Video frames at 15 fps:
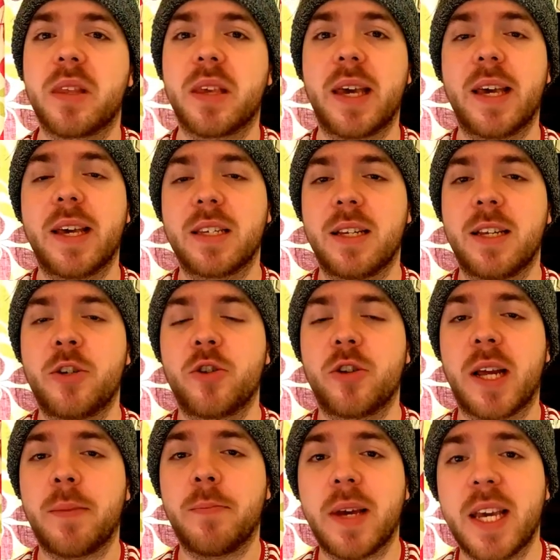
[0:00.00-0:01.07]
It is
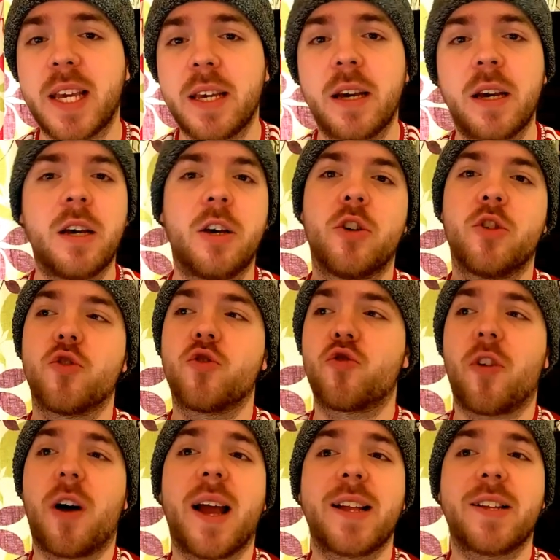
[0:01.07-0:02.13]
literally me
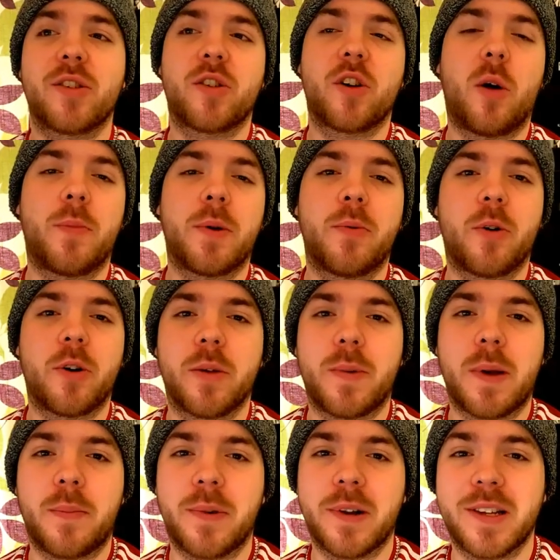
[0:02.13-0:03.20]
trying to copy what other
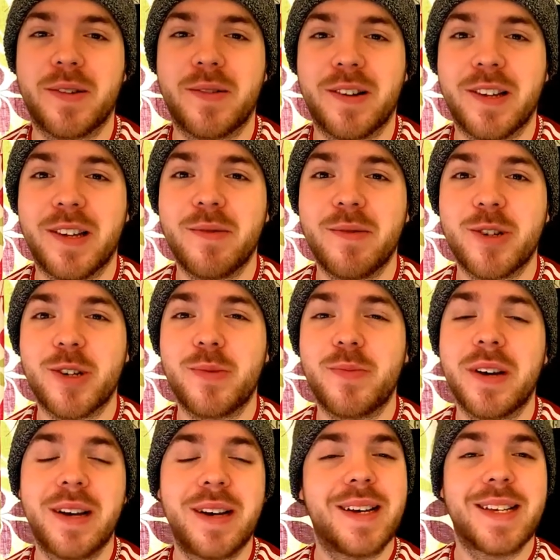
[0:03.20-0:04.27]
people are doing on YouTube,
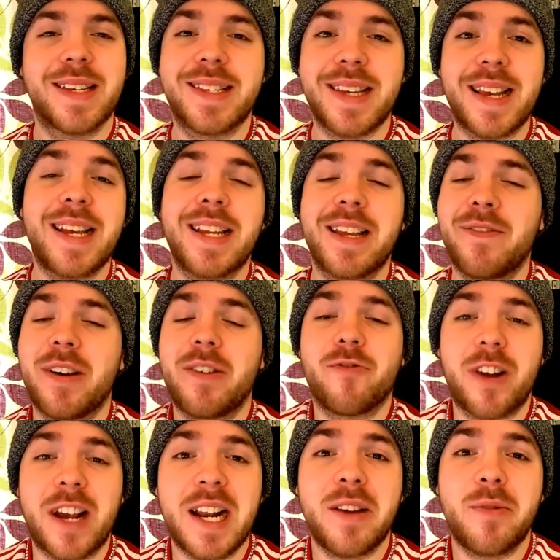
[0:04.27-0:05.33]
seeing if it
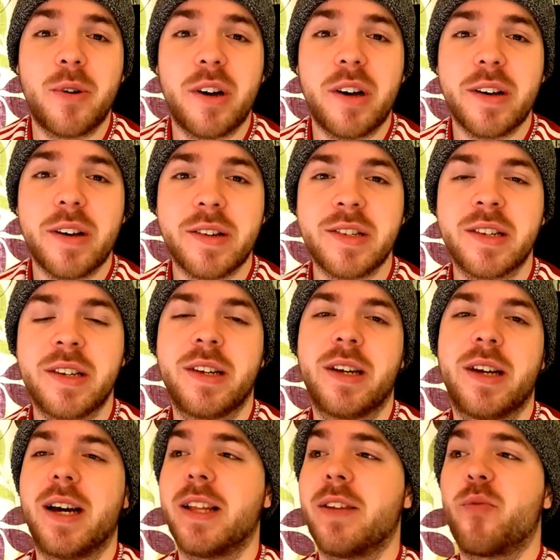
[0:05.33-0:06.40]
really works.
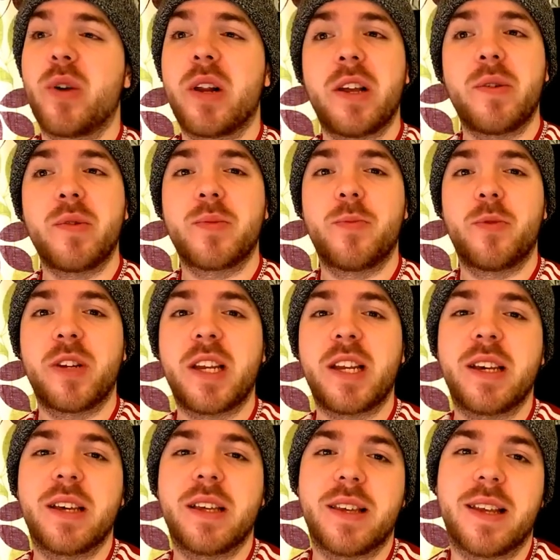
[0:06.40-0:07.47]
And if we lose money,
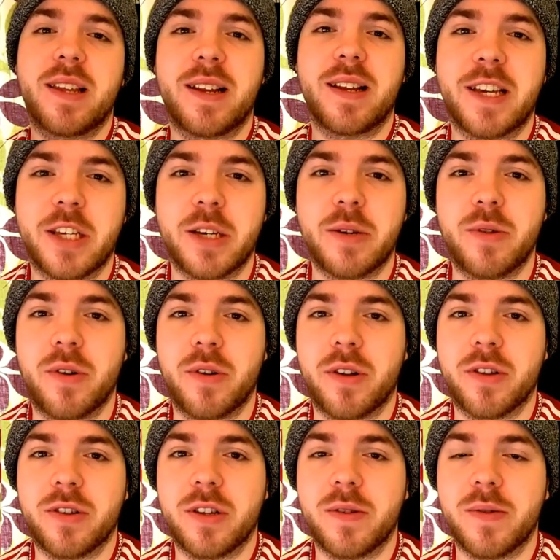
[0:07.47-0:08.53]
then at least you know
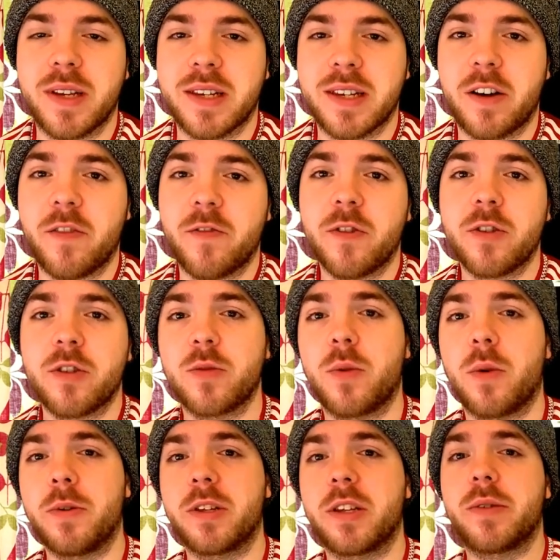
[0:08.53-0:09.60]
not to do it yourself. So
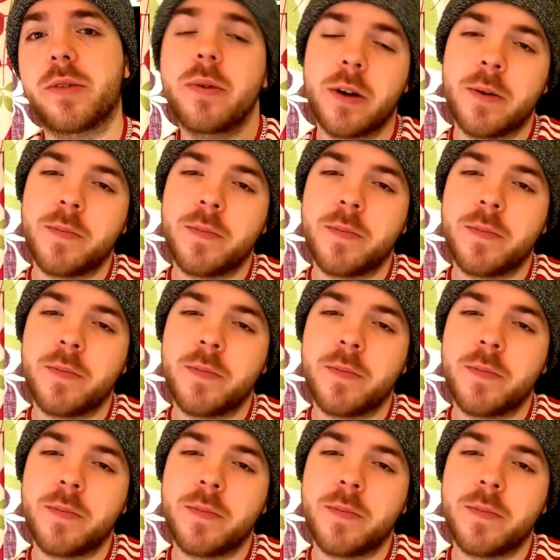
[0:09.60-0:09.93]
what we'll do,